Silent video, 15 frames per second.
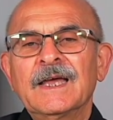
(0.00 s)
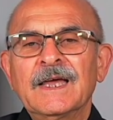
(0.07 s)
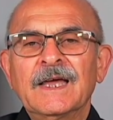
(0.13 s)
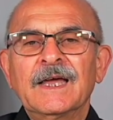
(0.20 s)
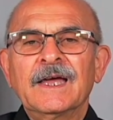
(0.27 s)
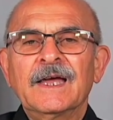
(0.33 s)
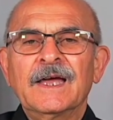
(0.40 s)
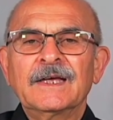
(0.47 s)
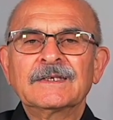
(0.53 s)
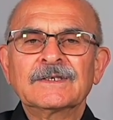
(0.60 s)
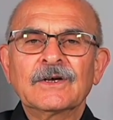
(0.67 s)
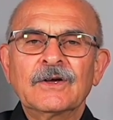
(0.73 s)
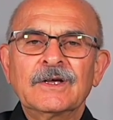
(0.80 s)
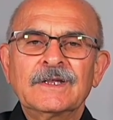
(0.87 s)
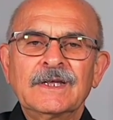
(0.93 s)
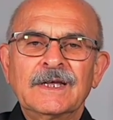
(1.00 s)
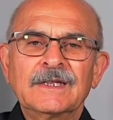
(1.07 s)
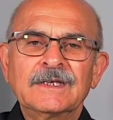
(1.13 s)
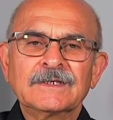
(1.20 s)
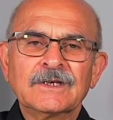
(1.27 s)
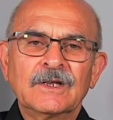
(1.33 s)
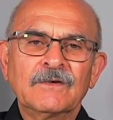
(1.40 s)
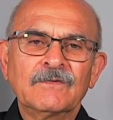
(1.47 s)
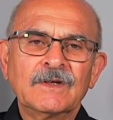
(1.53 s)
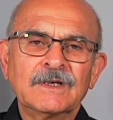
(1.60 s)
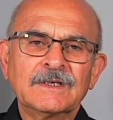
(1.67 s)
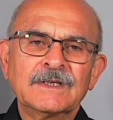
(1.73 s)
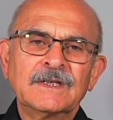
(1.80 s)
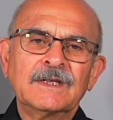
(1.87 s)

anxiety and this kind of thing.